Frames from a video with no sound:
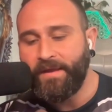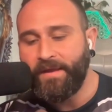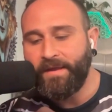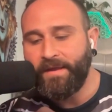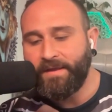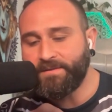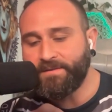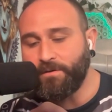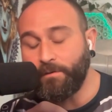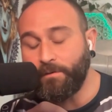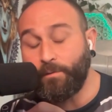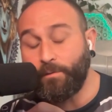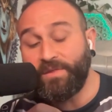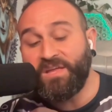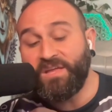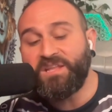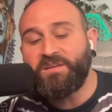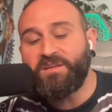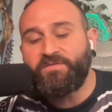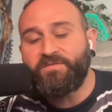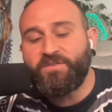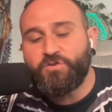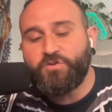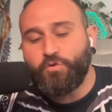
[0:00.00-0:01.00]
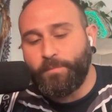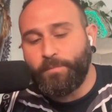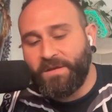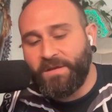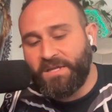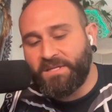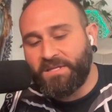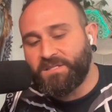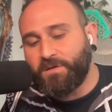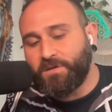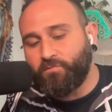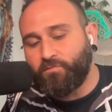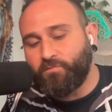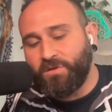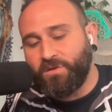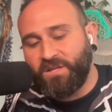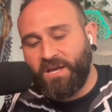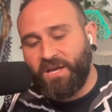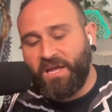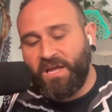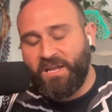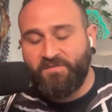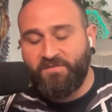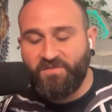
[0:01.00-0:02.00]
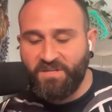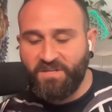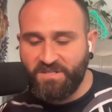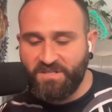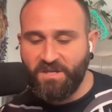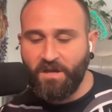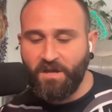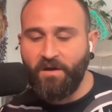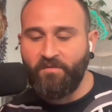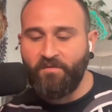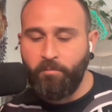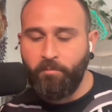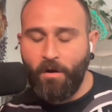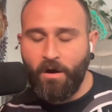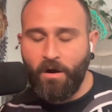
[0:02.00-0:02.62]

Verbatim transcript: And so, when the individual begins to really kind of dissolve